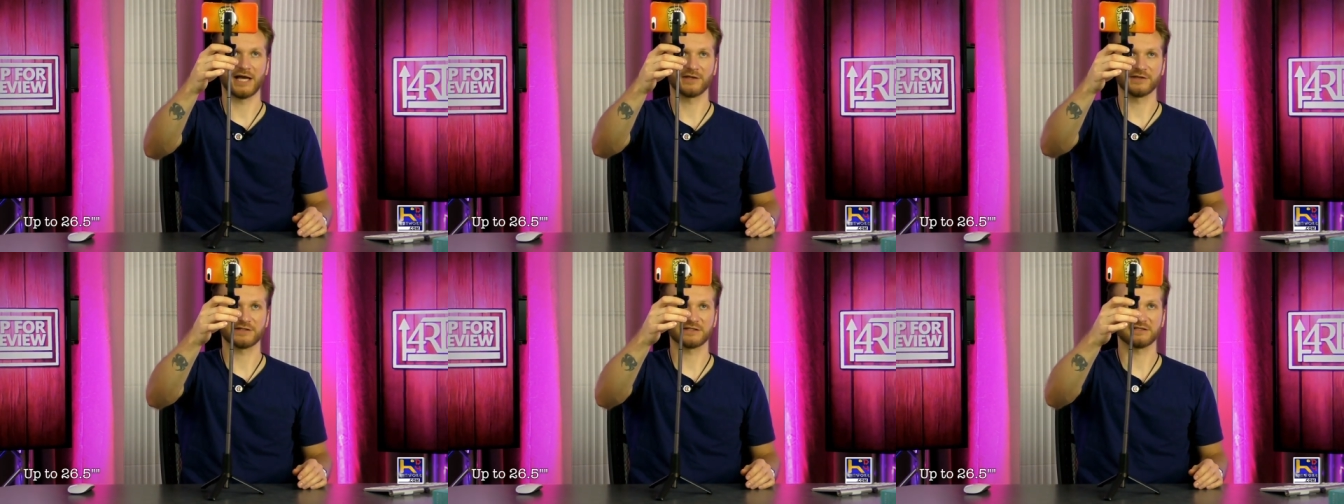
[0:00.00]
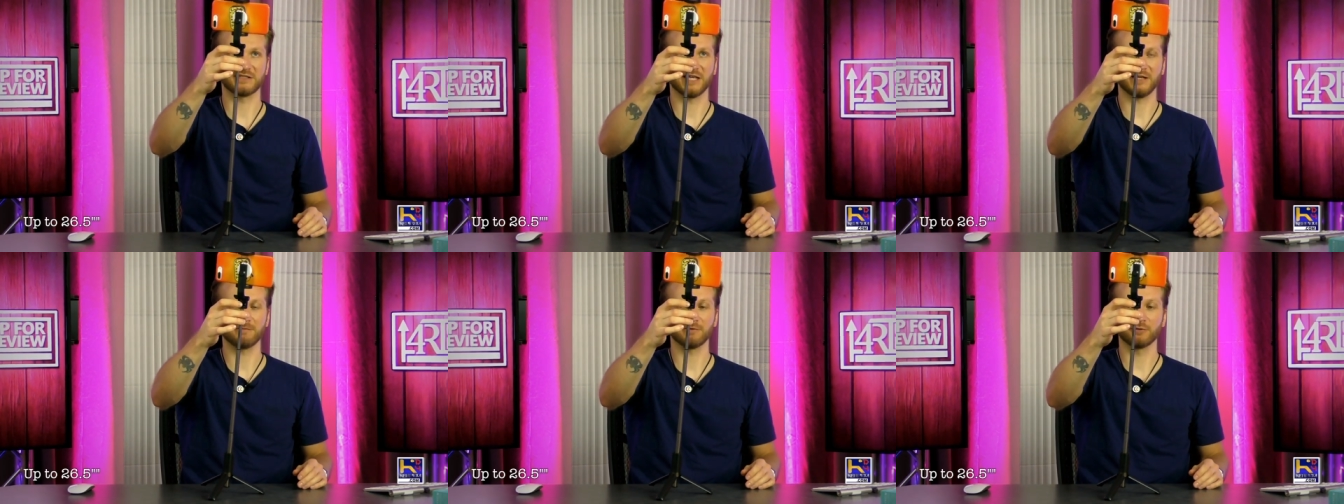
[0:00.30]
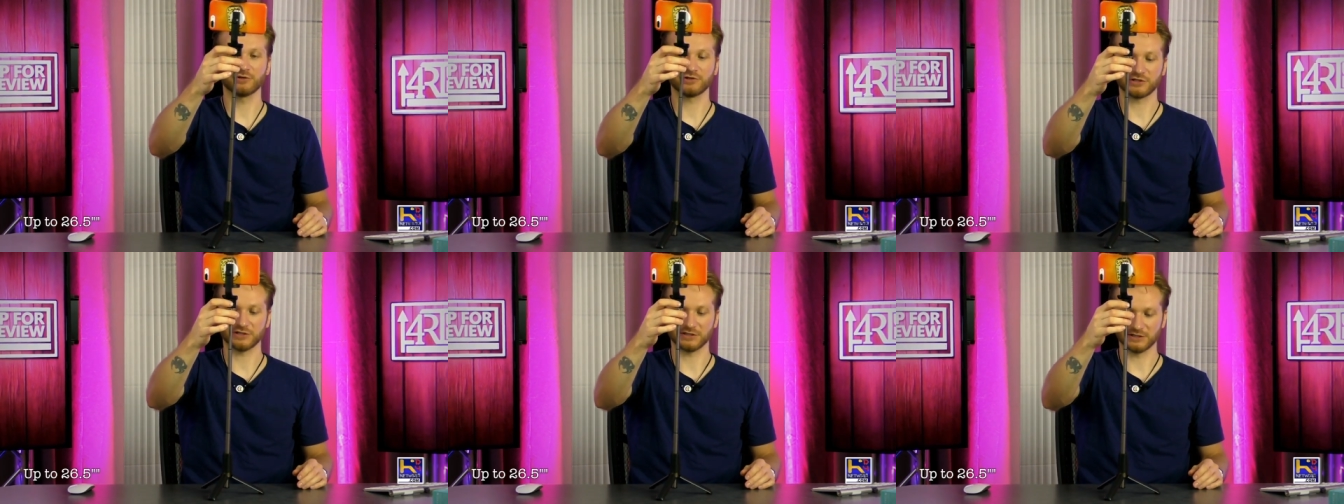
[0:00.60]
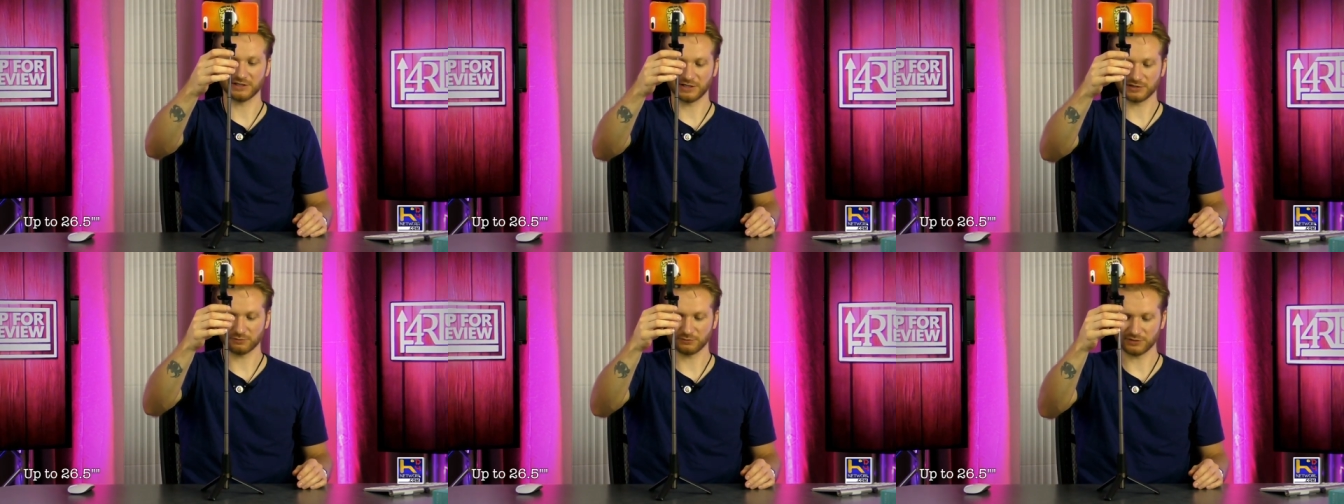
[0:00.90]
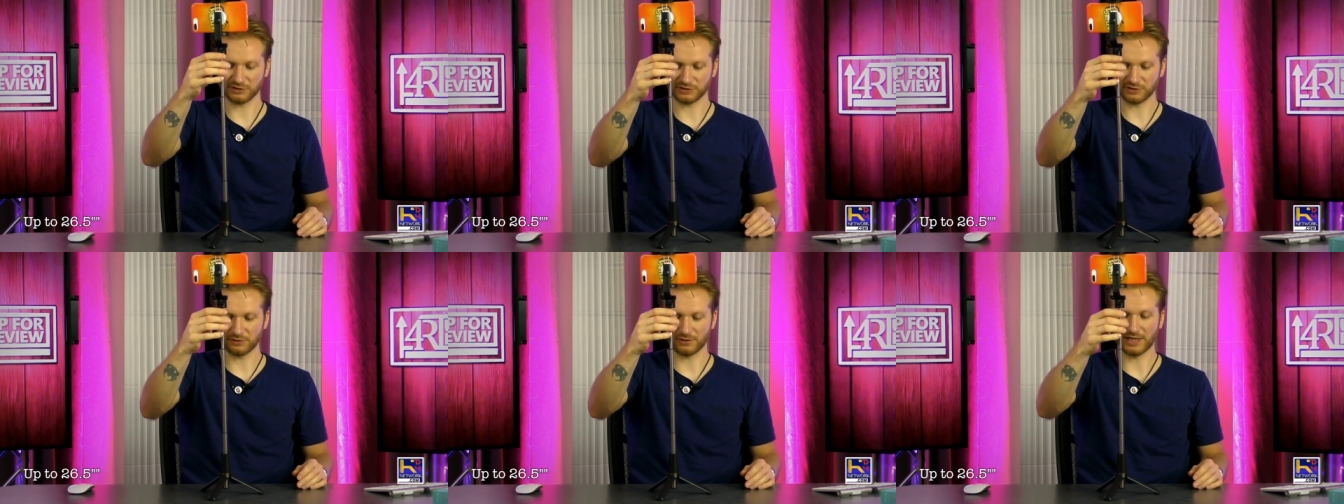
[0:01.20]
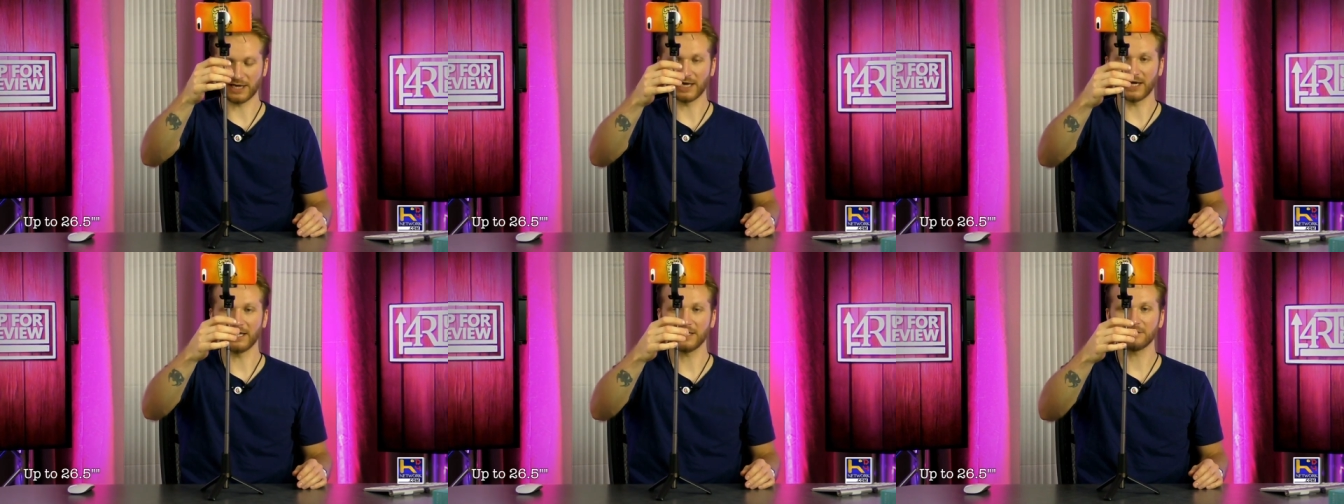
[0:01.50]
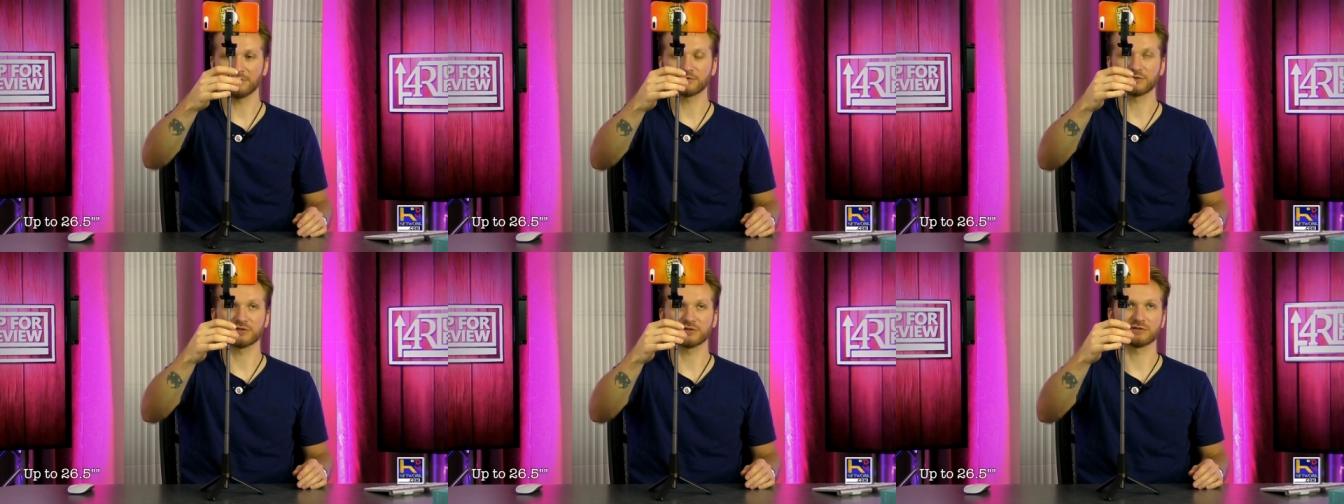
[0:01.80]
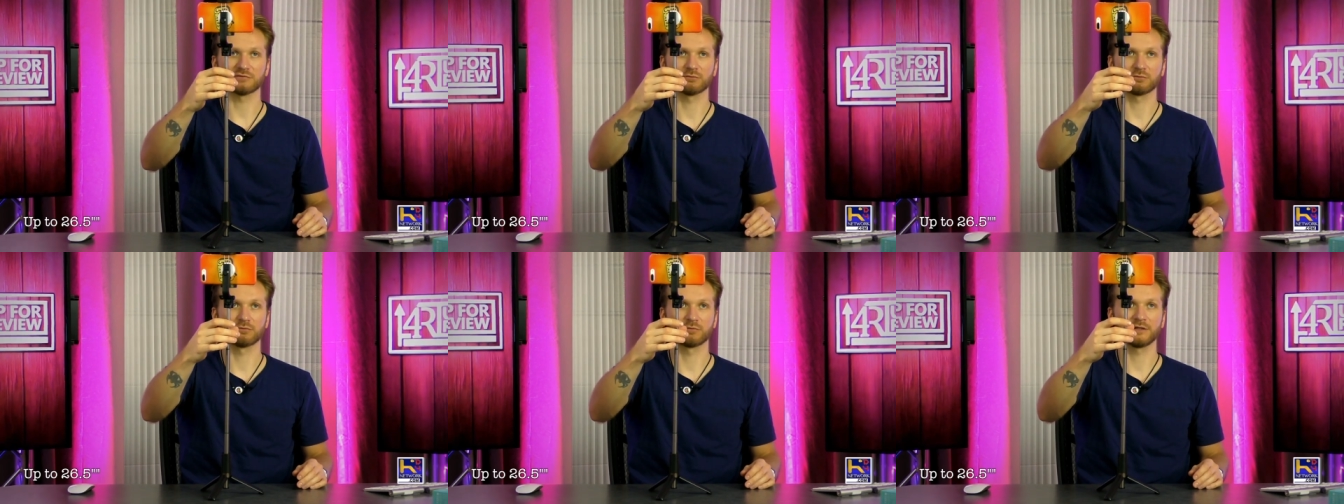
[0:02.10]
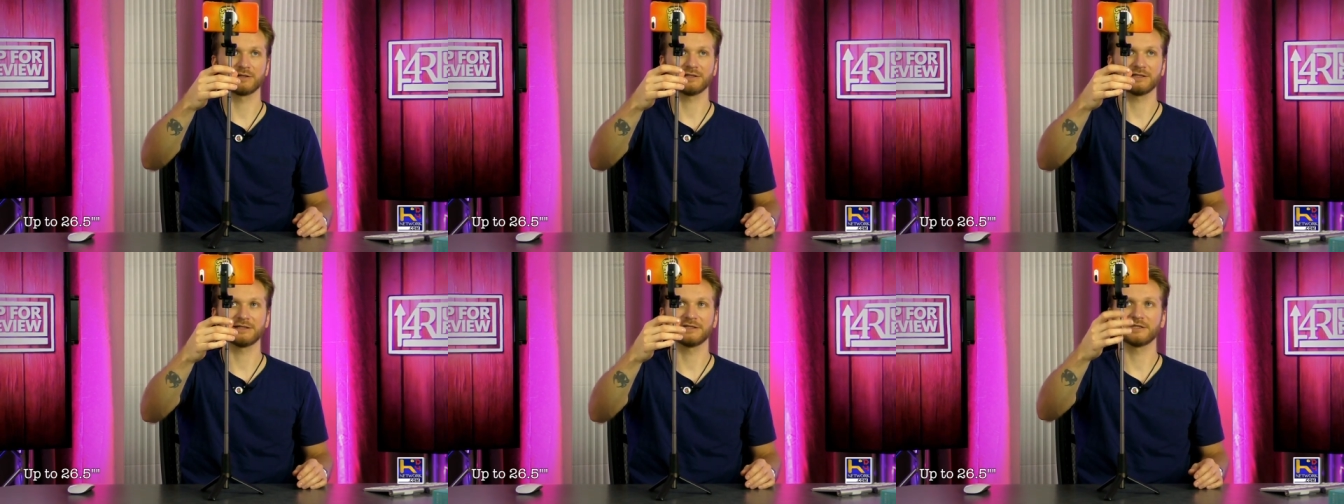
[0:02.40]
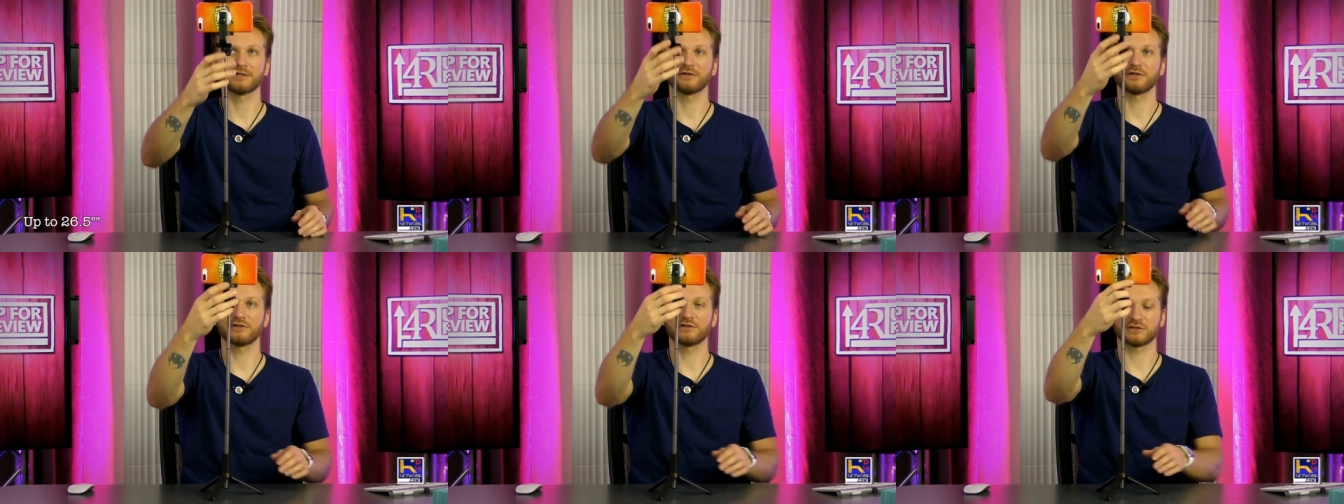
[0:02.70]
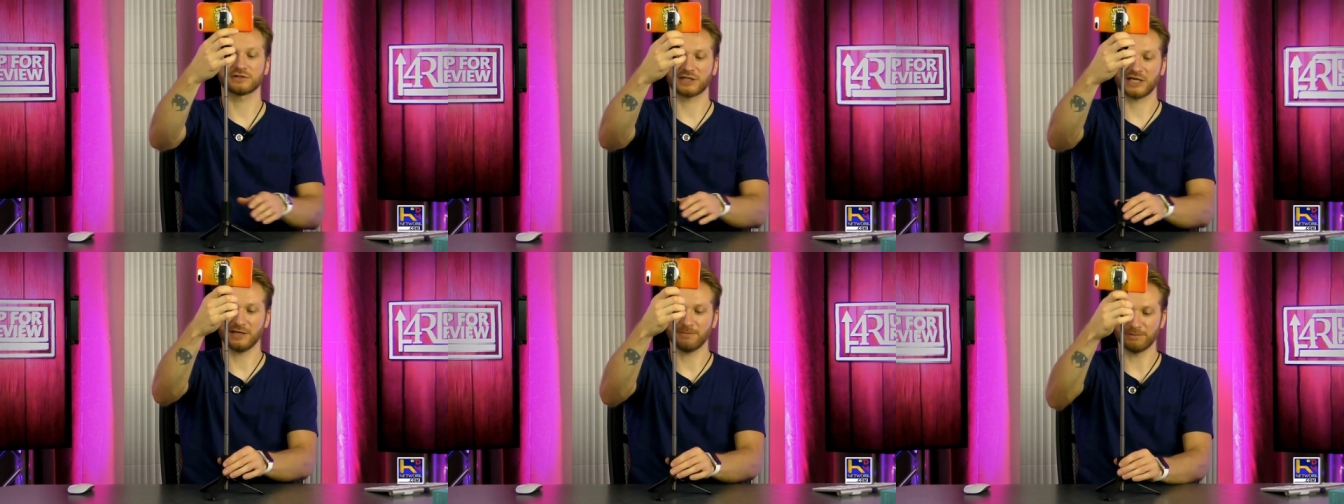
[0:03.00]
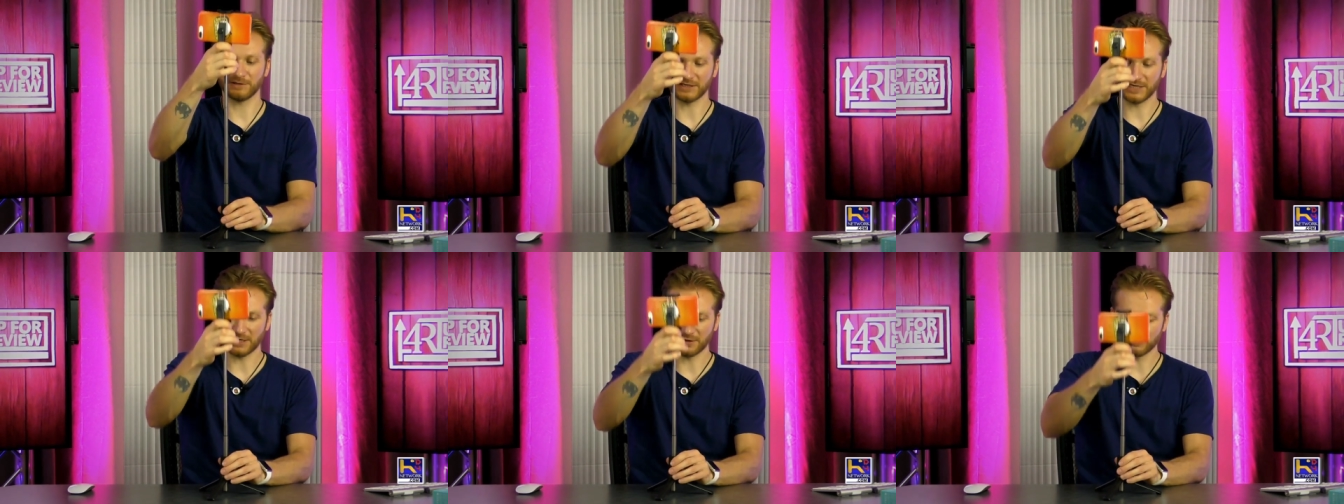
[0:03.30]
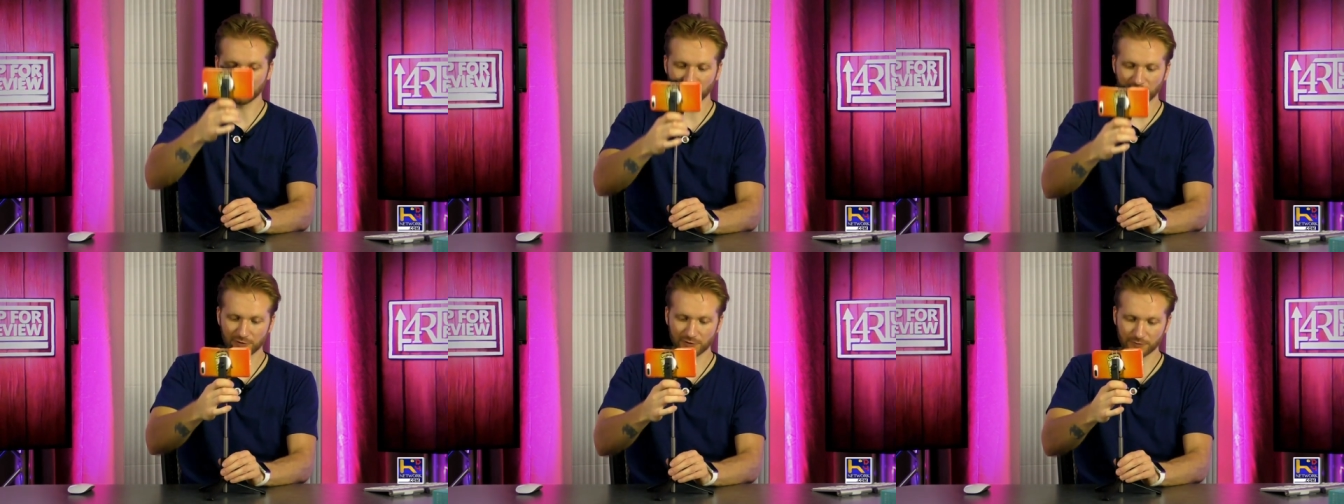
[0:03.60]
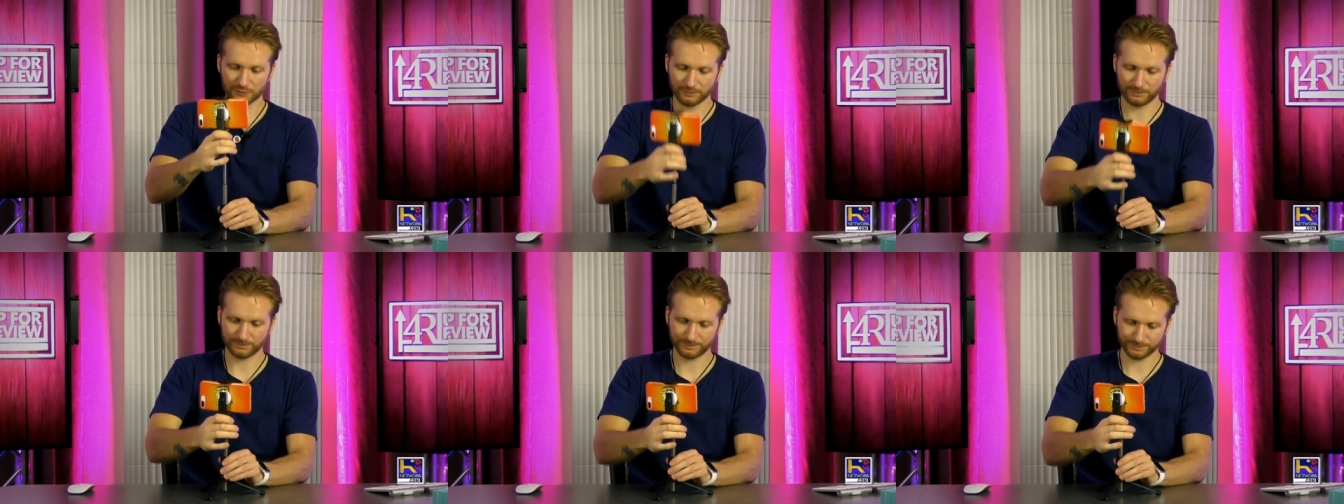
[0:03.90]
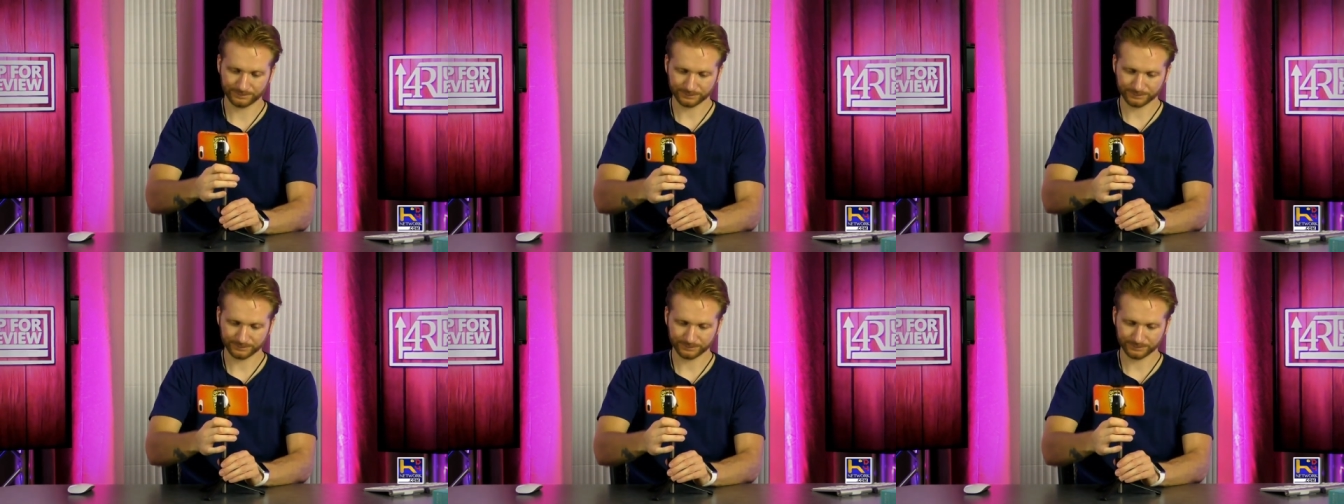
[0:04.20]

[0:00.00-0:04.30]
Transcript: unstable, which it does when you go high, which is really leery. Just keep it down low.